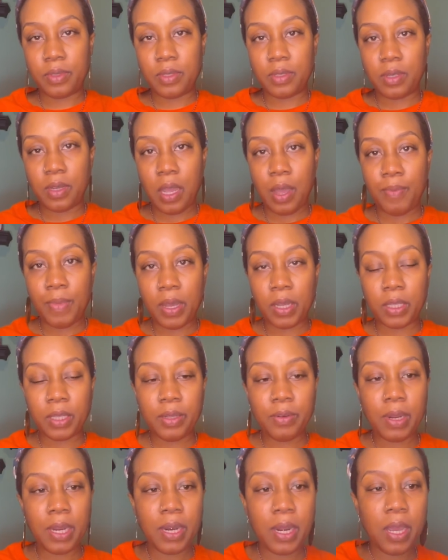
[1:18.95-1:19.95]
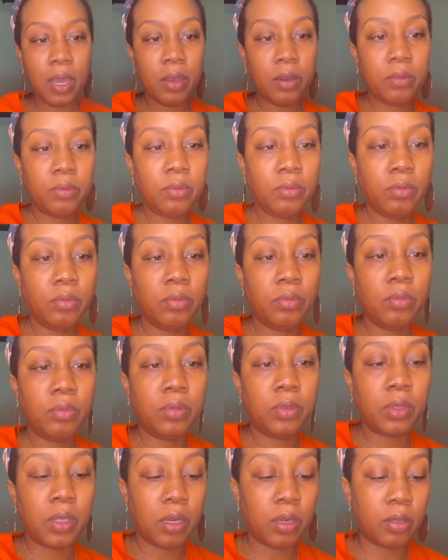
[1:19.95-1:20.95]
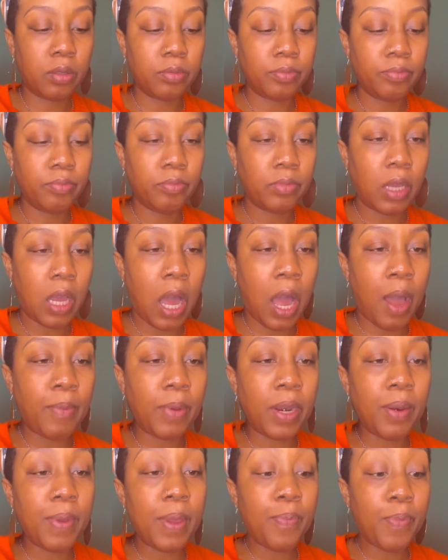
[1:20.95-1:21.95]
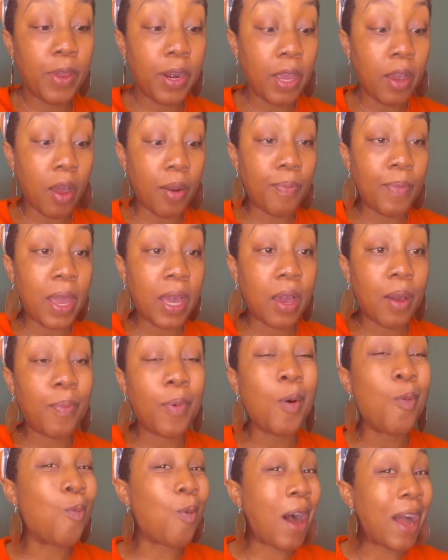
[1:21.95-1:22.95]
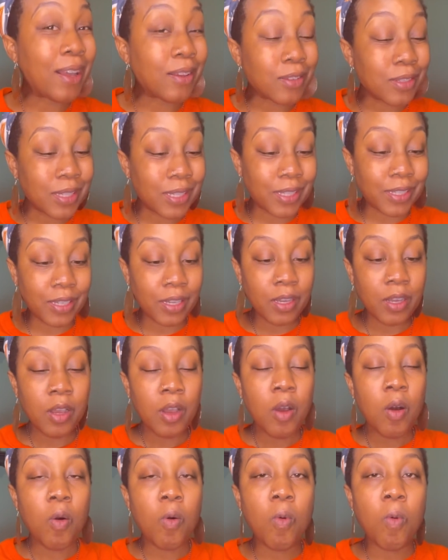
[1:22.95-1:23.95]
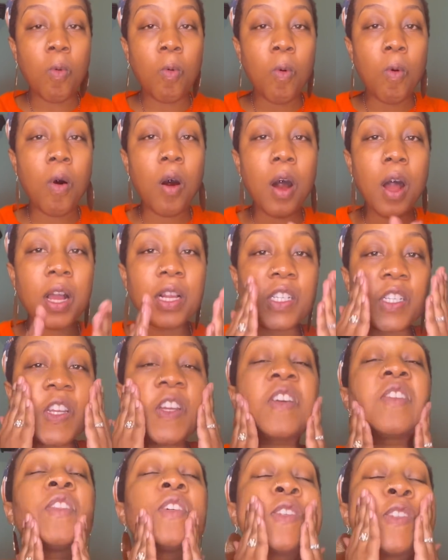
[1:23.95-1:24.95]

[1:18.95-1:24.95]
I'm ugly right now. So I'm gonna be putting on makeup whilst watching this